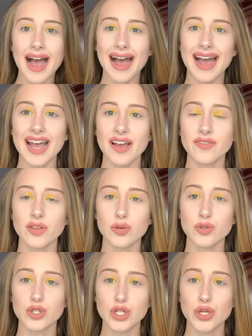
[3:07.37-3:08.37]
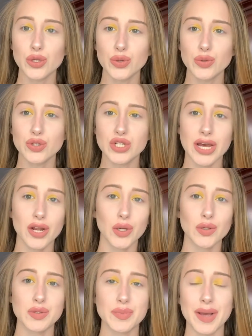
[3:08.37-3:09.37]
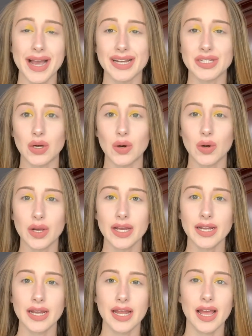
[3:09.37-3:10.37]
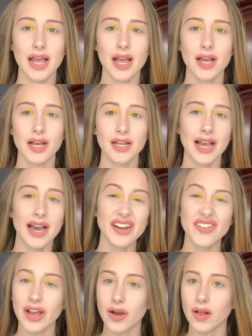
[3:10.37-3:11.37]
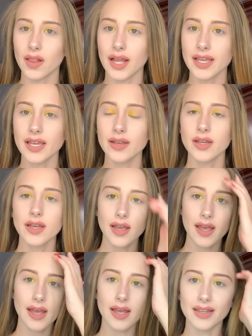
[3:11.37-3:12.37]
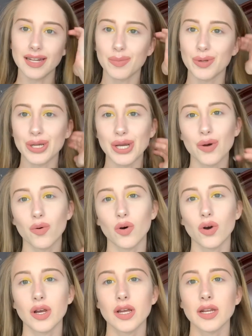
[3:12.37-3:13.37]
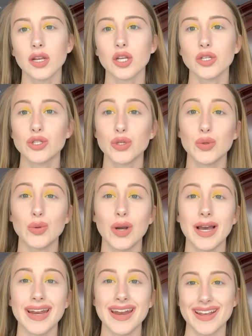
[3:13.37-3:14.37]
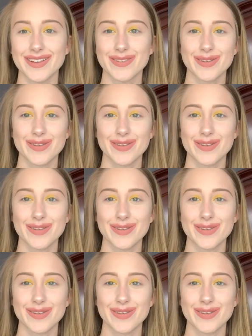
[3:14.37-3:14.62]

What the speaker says: I have those two shadows packed on, kind of how I like it. And then I'm going to go on to a next